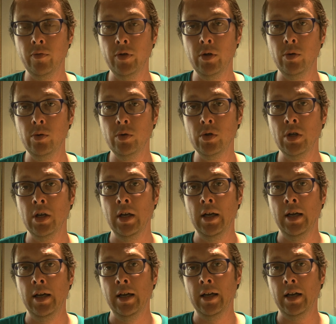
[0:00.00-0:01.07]
views
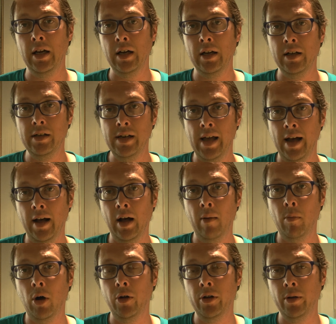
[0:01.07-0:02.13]
uh, now
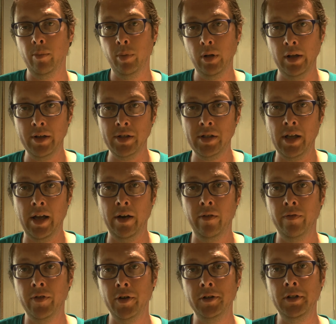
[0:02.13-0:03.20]
I'm on the plus side
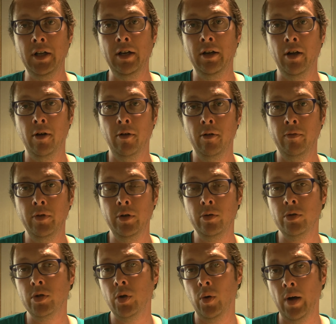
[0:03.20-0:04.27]
of 1300
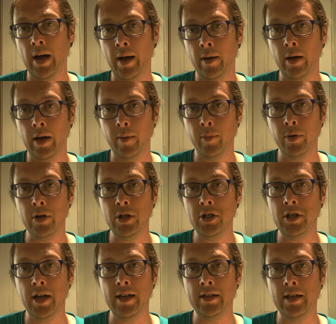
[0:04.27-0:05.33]
views so I, I
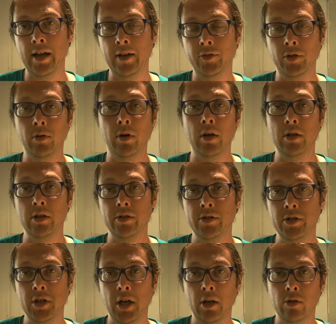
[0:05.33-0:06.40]
appreciate that the, uh,
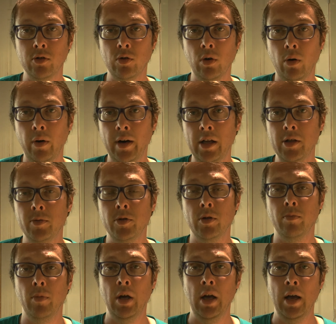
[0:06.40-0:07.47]
the channel's growing I
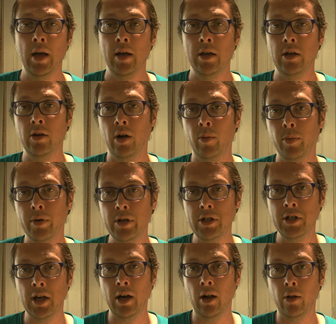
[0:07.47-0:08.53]
should you know
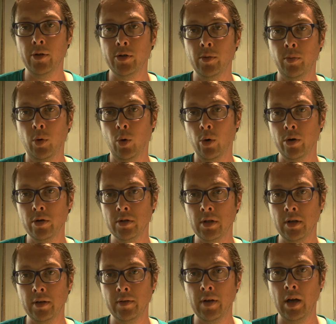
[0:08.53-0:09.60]
appreciate all the supporters
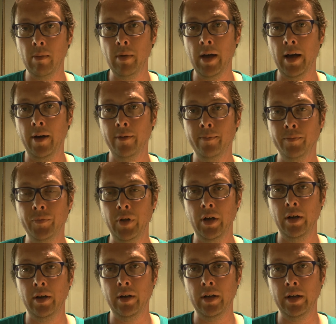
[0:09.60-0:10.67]
that have come out
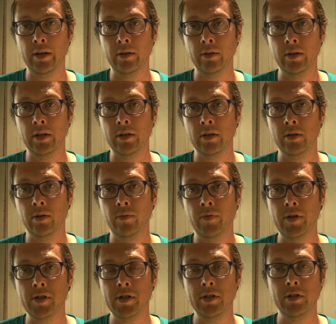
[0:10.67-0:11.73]
and, and you know
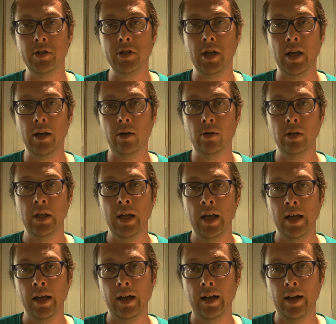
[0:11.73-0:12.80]
visited the channel
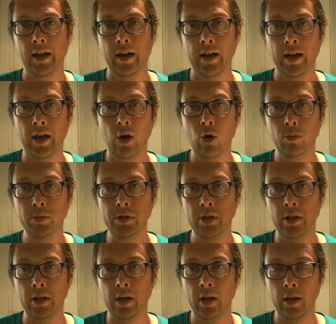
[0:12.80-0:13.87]
I, I hope
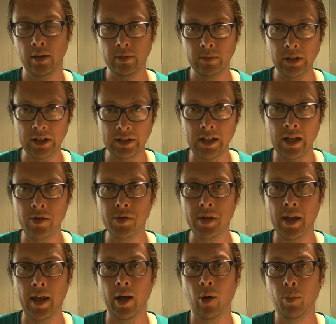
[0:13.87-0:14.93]
to continue
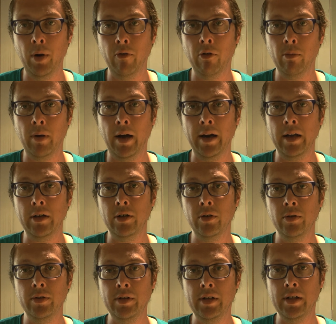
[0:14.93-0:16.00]
to help everybody
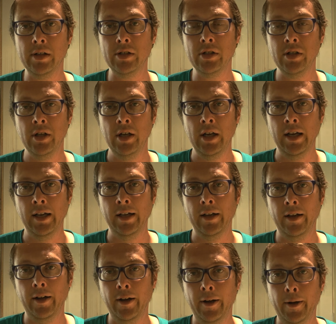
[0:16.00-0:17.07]
doing this.
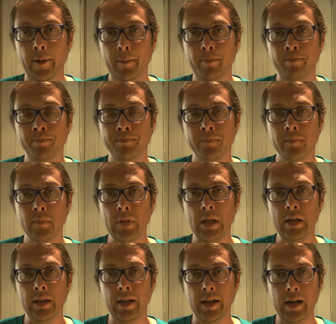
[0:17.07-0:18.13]
Um,
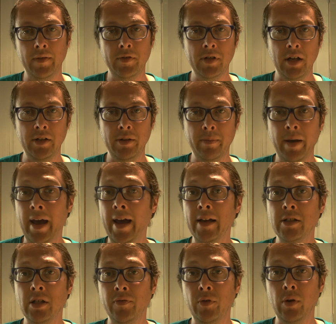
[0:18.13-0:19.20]
like I've said in the
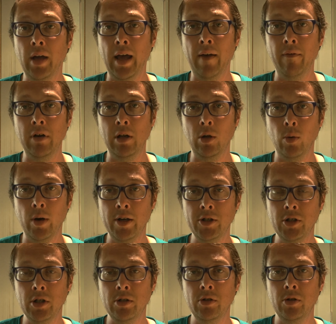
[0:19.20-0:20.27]
past, if you have any
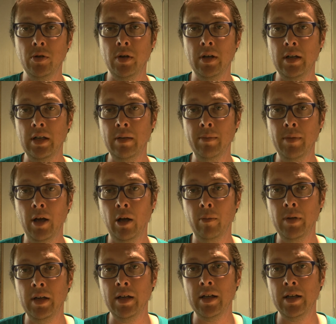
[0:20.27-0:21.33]
questions, you can email
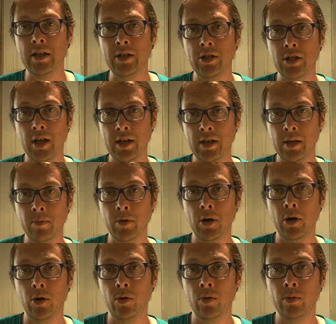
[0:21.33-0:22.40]
me at
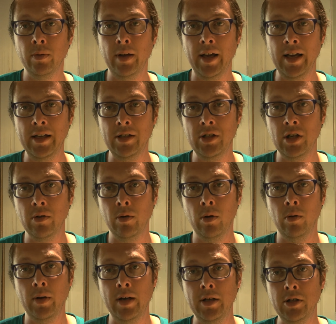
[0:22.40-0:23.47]

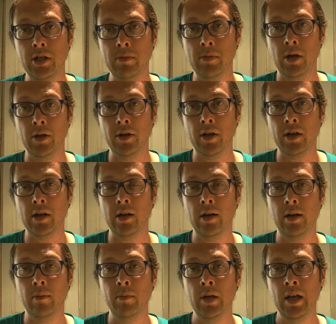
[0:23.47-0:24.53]
jdemco80 at
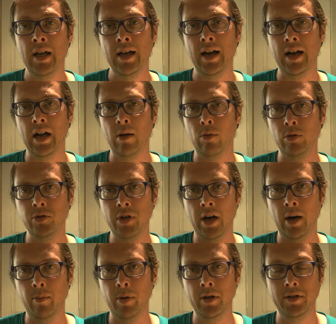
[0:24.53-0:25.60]
gmail.com and I will try
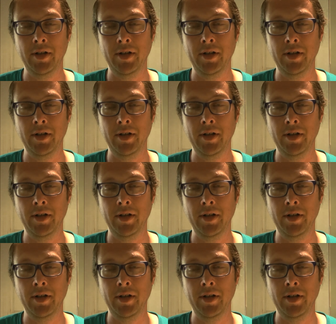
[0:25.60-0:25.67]
to put